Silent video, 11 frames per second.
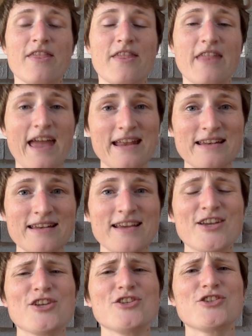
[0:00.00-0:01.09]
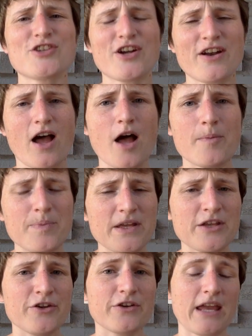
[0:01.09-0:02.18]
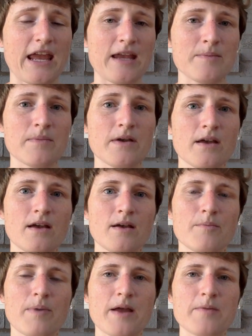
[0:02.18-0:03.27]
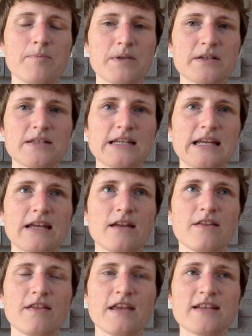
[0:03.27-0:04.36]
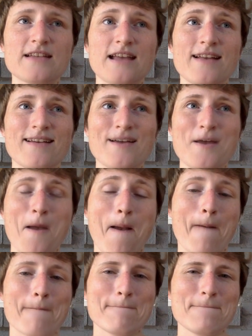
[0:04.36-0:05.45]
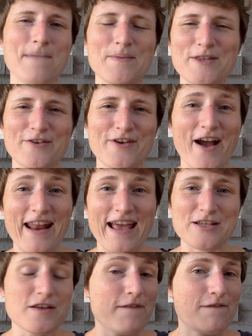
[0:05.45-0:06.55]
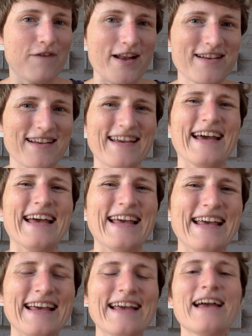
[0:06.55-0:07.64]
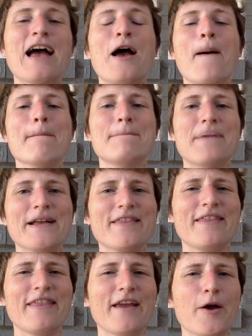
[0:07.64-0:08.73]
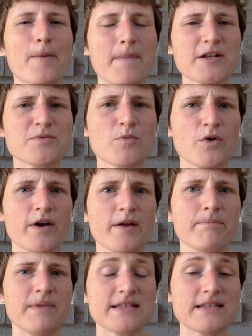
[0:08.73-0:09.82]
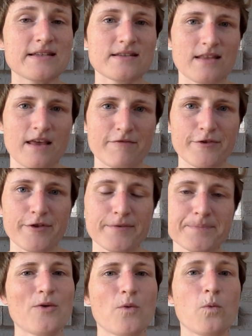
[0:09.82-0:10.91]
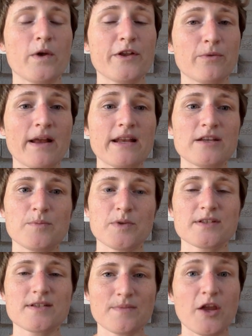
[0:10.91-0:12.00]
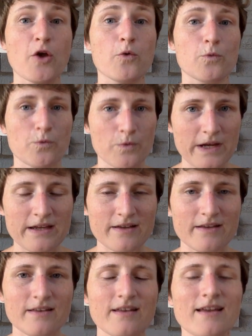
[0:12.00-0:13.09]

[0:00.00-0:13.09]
Then start upping your game by building things that maybe they're not as fun, but they are much more business level. When you're ready to build something real,